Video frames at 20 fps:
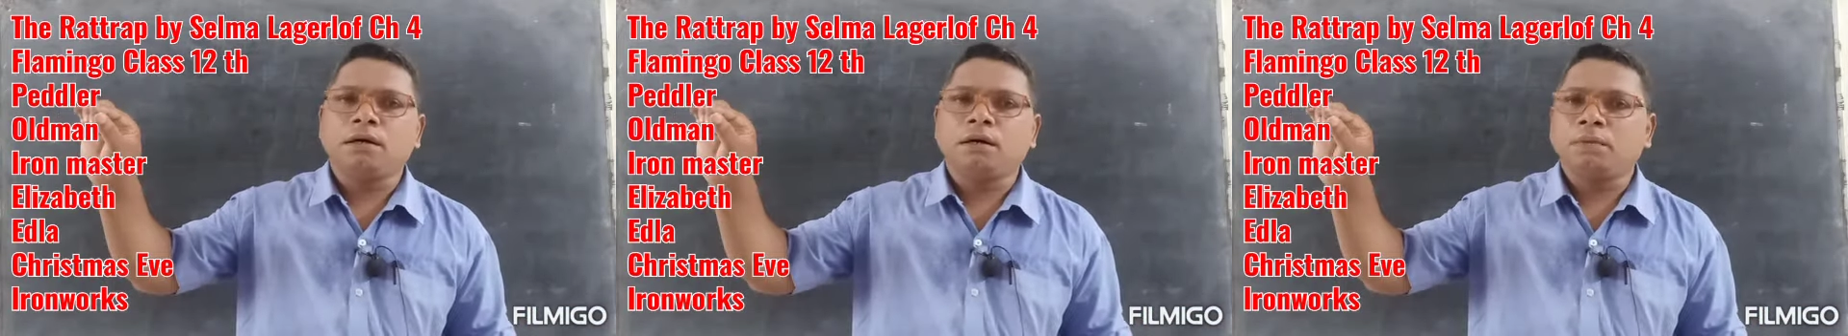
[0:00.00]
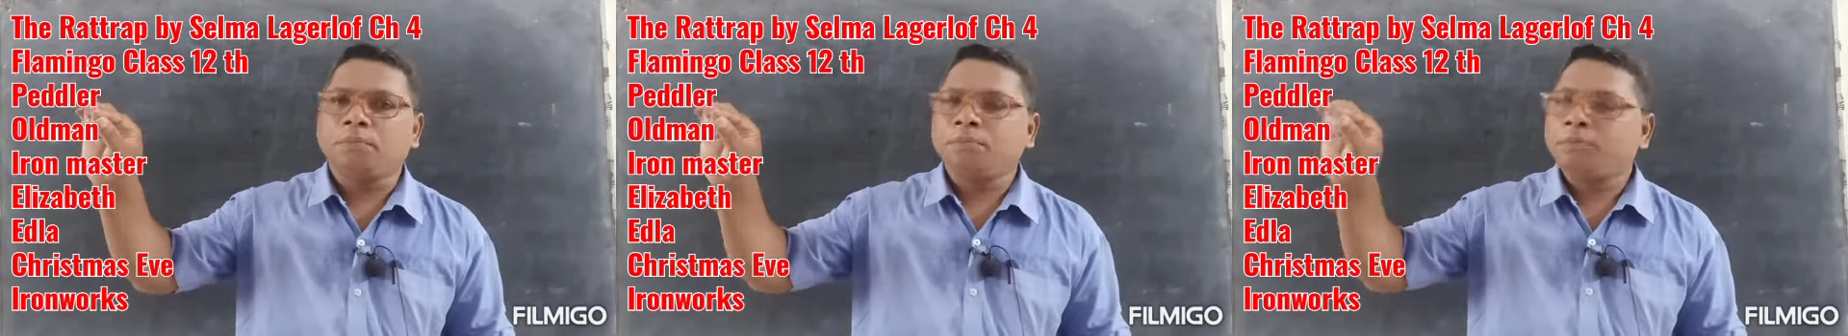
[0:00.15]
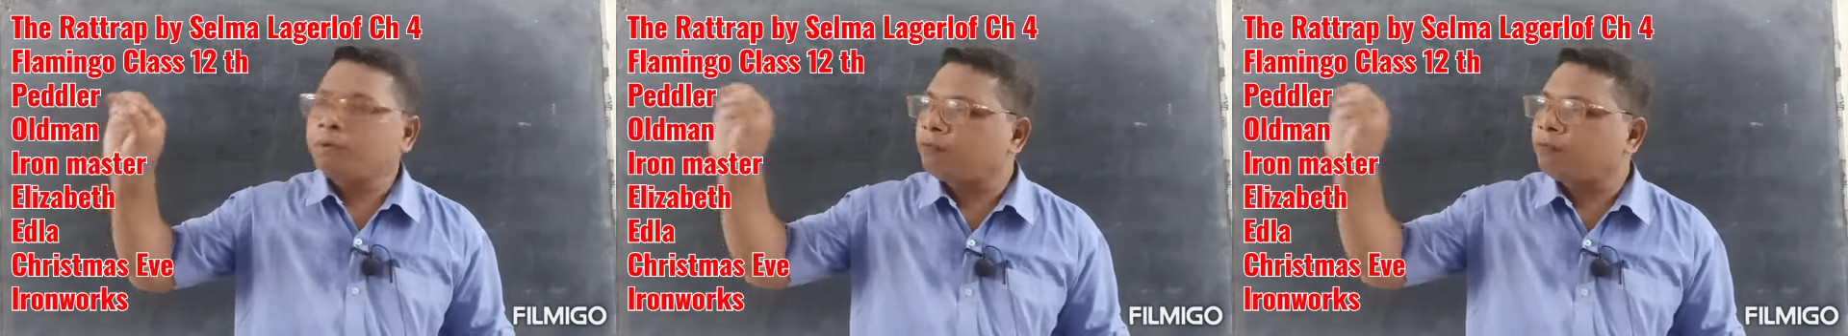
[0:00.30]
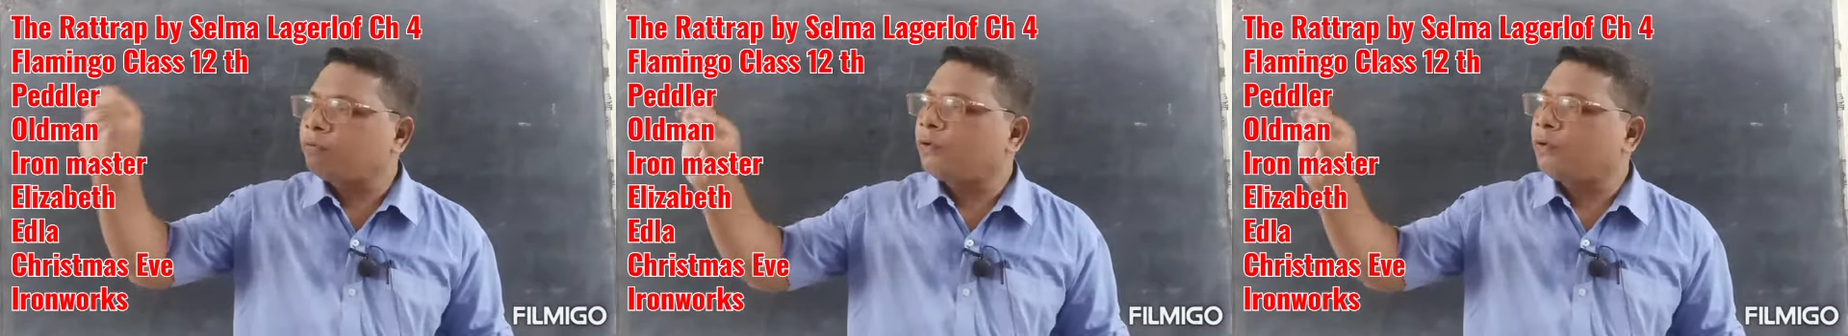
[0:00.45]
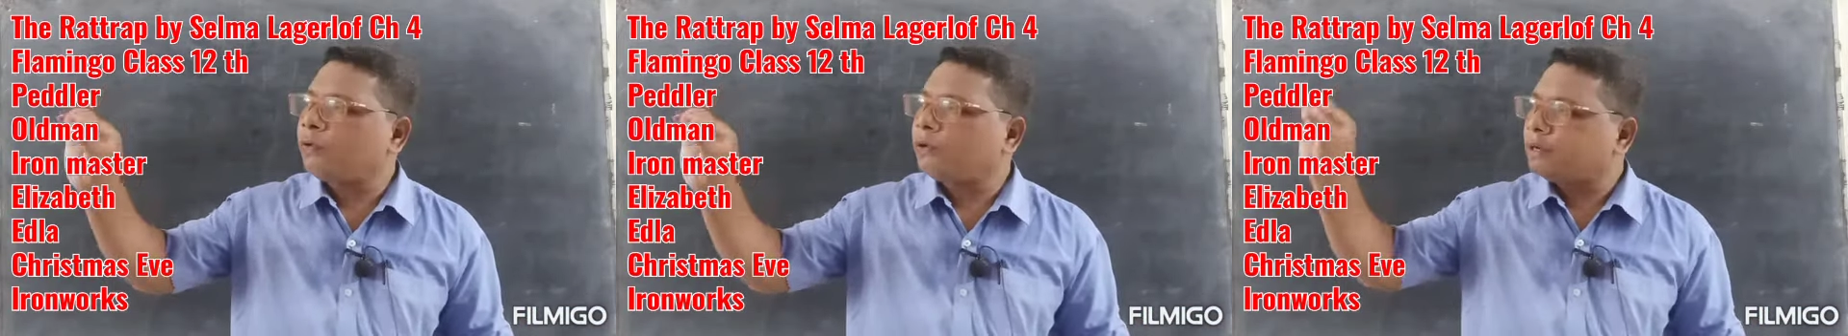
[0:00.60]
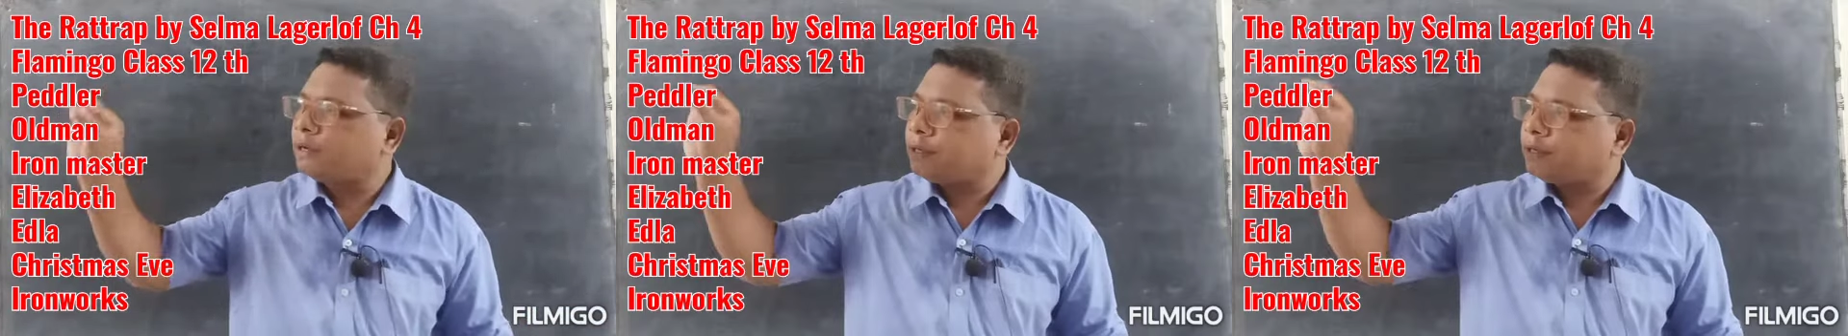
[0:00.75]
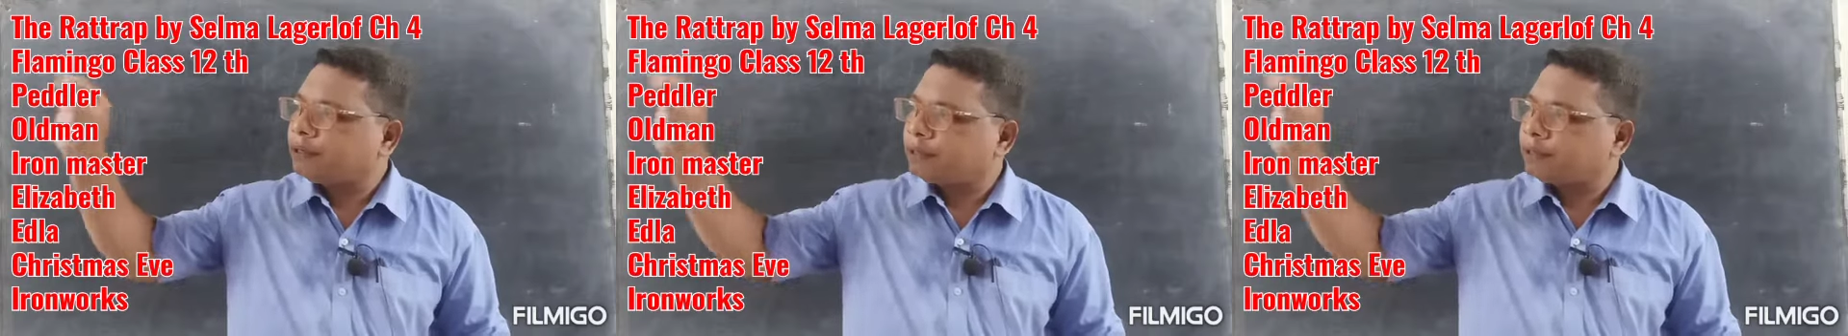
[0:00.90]

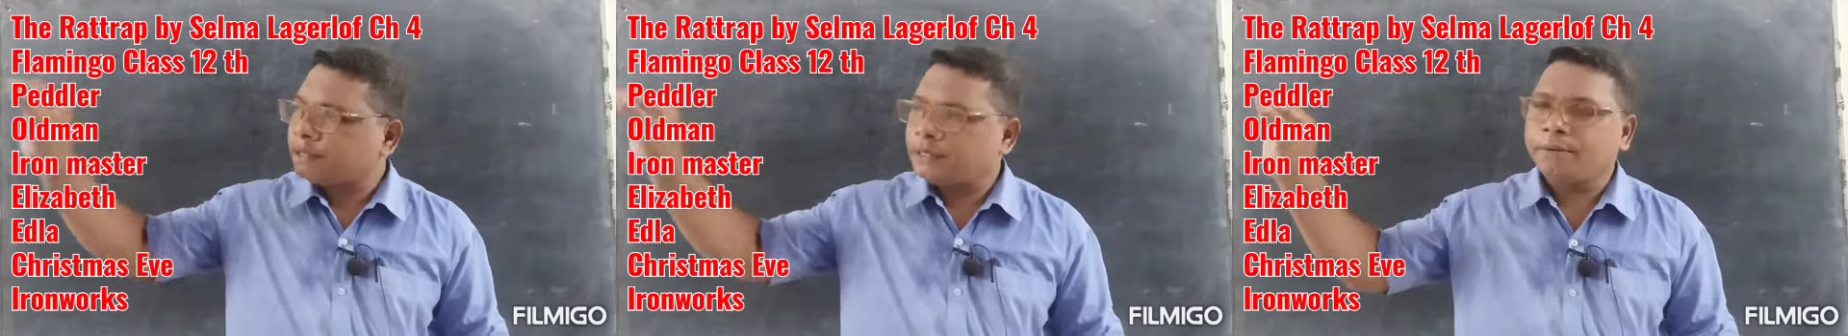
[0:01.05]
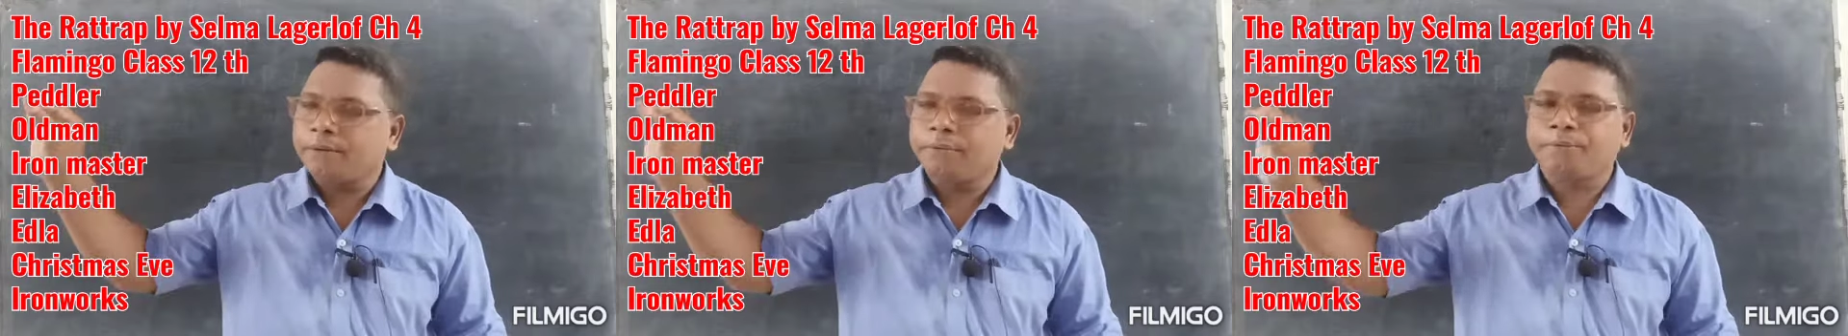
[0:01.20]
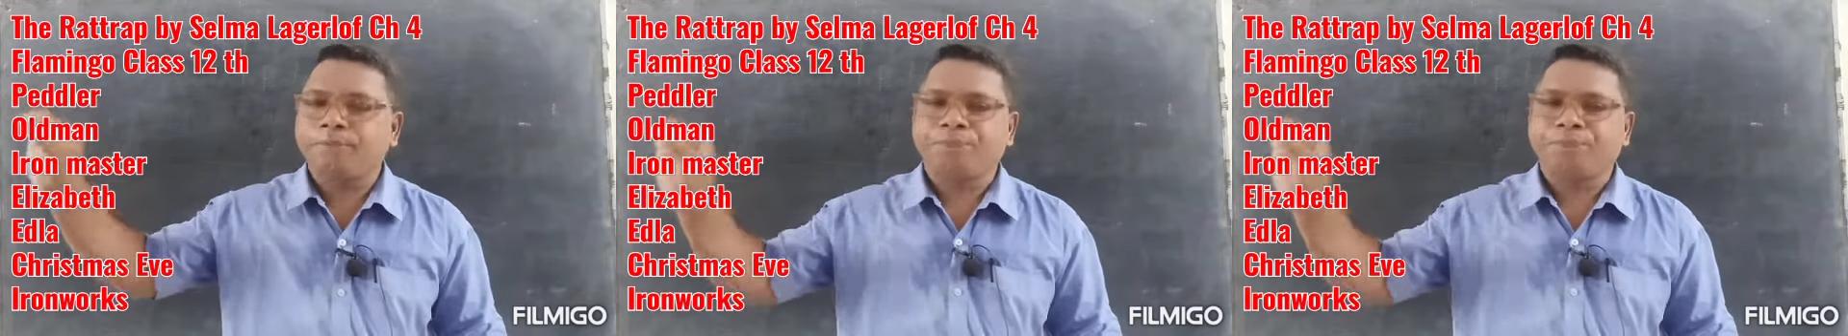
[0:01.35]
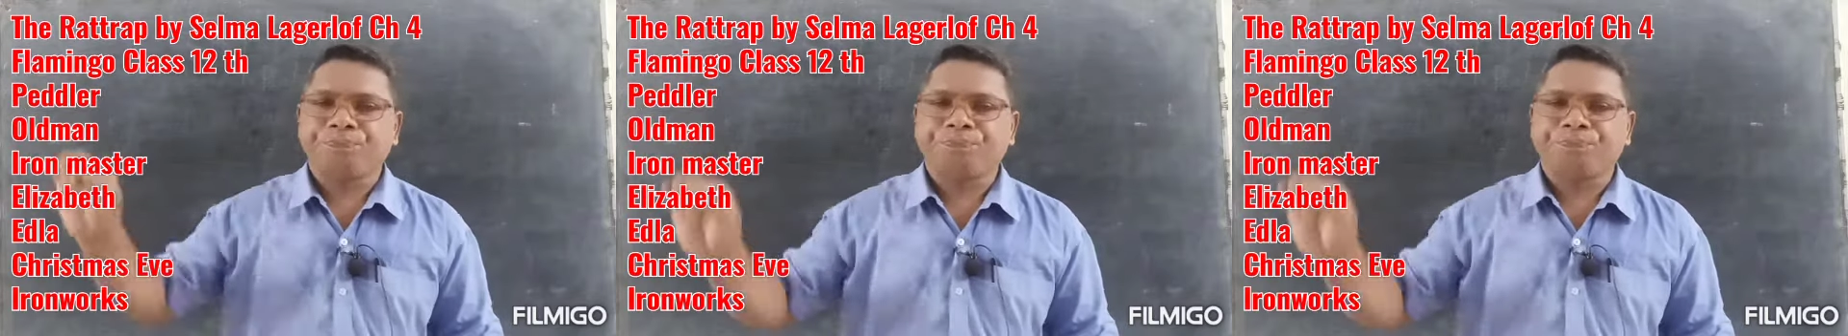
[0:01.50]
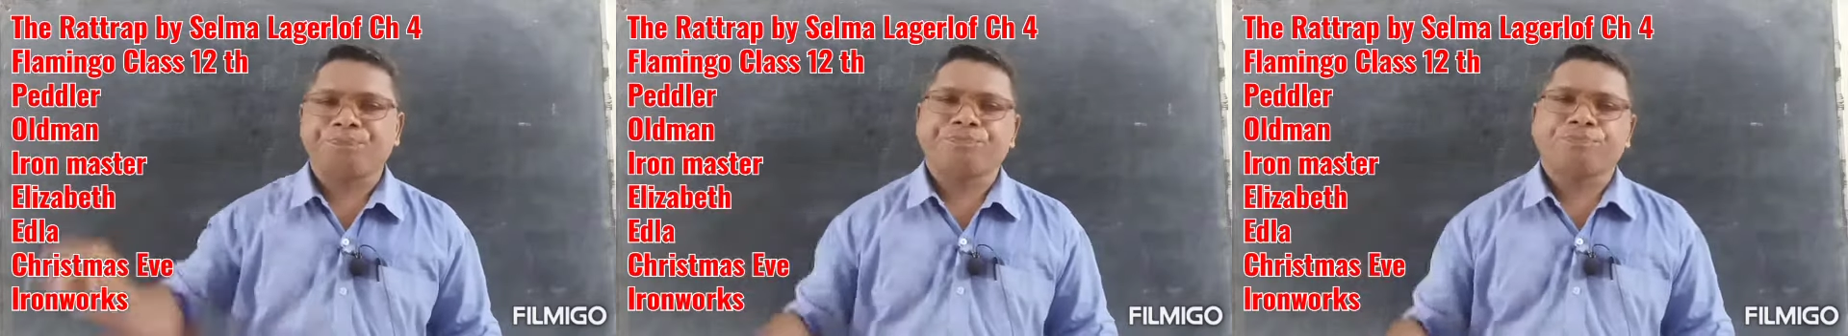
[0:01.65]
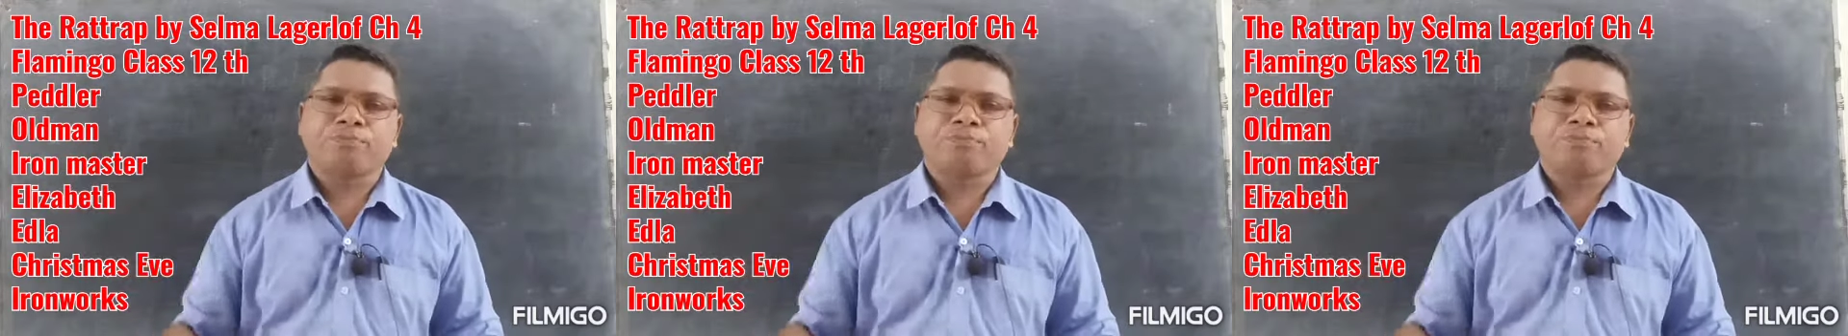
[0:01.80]
before him.